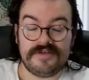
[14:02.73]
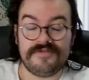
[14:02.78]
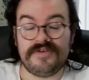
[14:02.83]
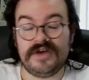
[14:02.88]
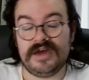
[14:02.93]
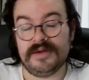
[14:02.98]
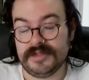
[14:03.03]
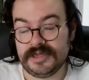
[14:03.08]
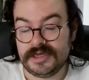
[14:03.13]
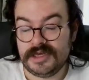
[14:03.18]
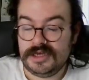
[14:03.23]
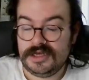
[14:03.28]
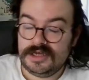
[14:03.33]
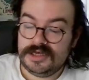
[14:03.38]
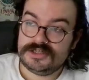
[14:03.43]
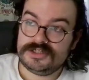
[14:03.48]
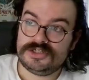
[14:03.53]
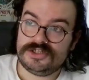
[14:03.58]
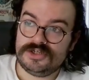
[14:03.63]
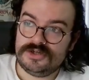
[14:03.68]
family.
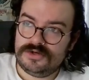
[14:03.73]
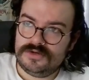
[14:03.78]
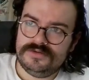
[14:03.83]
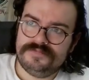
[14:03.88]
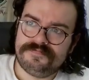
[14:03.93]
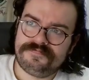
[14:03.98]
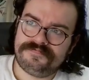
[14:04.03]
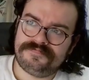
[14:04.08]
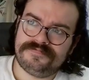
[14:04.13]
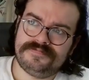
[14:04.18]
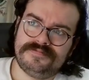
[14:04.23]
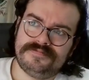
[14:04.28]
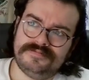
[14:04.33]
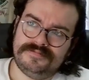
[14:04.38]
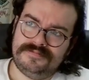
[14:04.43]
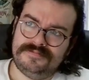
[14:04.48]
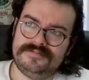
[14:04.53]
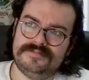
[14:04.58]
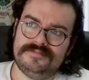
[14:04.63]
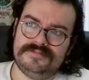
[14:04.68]
So
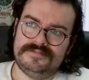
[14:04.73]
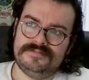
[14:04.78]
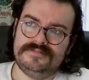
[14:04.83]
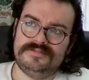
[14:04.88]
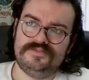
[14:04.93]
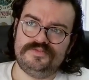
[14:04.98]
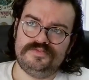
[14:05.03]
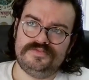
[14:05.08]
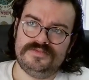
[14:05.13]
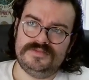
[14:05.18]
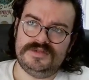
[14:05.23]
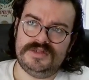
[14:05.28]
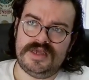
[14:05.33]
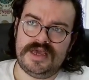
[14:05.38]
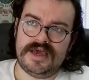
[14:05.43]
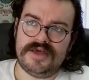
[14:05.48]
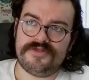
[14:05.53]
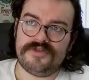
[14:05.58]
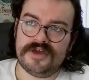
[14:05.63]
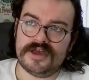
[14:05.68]
yeah,
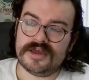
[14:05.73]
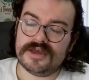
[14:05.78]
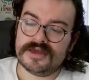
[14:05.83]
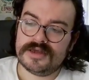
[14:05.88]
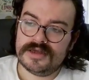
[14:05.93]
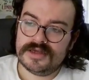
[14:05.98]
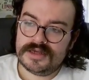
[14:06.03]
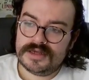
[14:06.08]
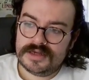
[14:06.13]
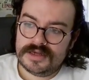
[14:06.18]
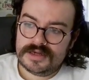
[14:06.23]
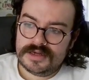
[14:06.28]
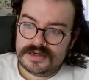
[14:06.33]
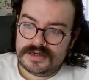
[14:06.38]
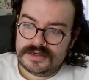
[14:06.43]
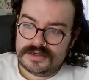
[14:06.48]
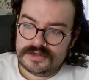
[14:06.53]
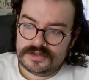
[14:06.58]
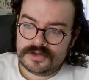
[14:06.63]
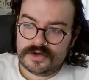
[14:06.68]
I think
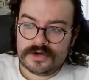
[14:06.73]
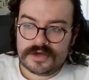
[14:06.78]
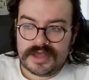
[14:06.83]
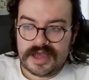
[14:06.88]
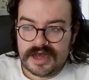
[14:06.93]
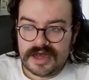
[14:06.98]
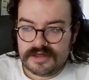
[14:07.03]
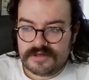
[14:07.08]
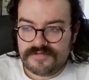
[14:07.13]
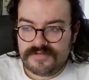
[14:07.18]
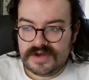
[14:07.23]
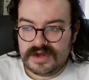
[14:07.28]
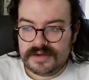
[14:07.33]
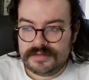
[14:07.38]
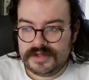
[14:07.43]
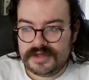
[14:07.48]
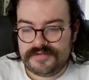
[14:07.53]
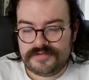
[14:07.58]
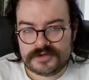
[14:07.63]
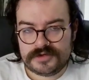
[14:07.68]
the Don Callis
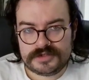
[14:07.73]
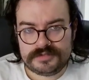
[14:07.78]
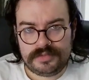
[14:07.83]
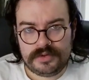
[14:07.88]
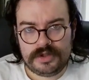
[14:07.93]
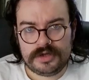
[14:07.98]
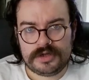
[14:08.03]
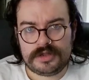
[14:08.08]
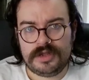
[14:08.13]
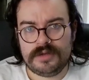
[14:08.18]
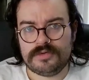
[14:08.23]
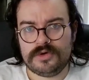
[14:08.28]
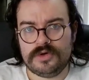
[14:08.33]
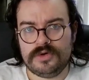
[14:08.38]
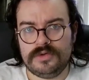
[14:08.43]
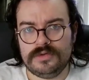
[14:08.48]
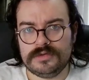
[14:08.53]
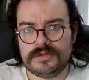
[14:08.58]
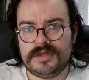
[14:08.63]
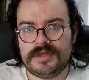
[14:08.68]
family versus Bullet Club
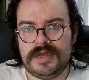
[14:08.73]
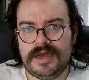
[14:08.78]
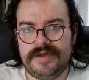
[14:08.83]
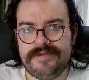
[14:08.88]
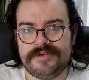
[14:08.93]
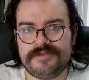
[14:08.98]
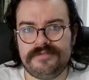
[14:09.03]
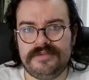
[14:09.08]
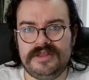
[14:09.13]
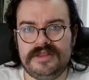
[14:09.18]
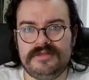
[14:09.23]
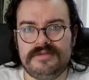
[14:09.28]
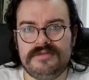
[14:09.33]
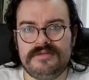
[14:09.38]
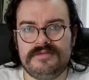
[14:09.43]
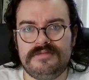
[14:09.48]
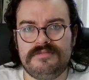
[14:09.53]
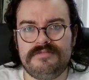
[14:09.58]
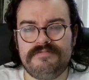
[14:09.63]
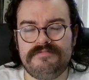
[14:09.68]
Gold, and this will be
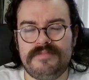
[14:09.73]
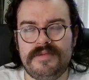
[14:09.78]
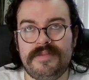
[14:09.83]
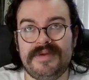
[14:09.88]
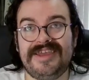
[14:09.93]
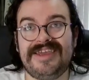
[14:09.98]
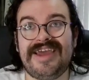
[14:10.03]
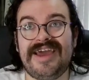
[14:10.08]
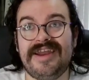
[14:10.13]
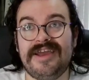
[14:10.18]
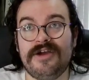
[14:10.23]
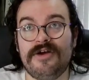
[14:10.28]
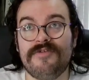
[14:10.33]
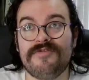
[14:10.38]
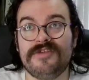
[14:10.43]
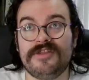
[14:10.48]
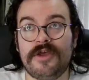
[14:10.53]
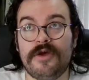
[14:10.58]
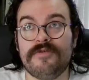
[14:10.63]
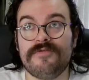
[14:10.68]
the beginning of
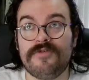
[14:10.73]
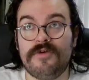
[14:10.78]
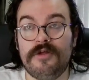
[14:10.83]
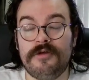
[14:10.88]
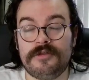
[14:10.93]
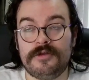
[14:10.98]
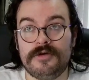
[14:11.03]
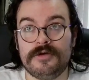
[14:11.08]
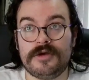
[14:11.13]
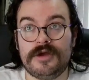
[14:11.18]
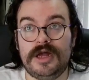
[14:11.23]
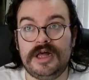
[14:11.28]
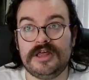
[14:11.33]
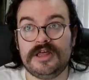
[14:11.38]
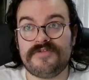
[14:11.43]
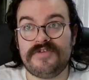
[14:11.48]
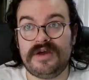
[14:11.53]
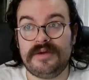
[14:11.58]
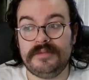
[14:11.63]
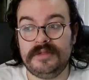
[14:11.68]
the downfall of Don Callis
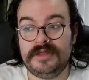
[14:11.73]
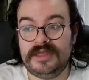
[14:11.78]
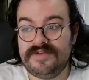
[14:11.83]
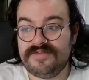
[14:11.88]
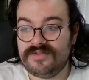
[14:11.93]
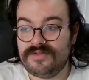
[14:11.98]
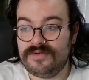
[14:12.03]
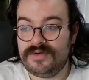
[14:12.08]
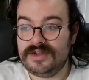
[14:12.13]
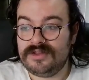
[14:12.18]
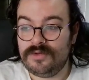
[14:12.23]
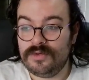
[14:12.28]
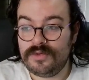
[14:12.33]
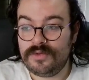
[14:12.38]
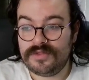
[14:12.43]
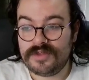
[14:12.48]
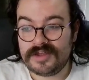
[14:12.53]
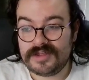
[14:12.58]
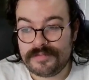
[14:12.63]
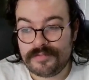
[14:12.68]
family. Even though I do
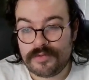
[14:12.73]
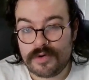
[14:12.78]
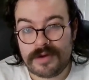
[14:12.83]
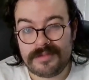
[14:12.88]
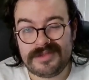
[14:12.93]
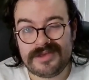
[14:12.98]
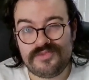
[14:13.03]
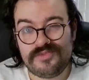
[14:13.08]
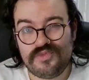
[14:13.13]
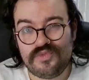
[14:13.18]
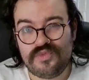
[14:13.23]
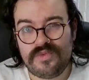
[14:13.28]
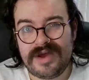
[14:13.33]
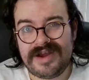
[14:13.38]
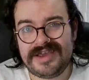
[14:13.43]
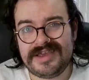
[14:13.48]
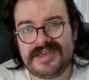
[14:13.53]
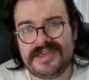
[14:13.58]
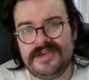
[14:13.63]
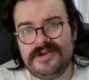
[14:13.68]
think they probably win
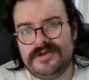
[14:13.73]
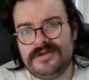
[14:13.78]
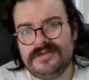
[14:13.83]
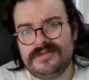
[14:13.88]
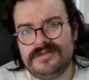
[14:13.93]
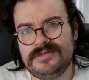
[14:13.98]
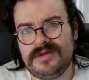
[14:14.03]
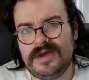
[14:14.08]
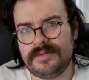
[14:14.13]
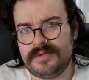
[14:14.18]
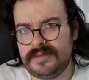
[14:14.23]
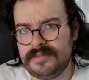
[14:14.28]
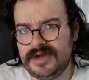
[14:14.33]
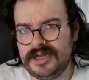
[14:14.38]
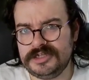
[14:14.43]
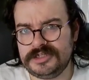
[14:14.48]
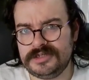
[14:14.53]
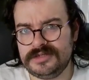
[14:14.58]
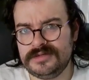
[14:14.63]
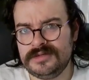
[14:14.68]
it here, I would
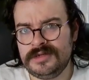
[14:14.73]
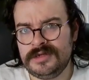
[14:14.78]
imagine.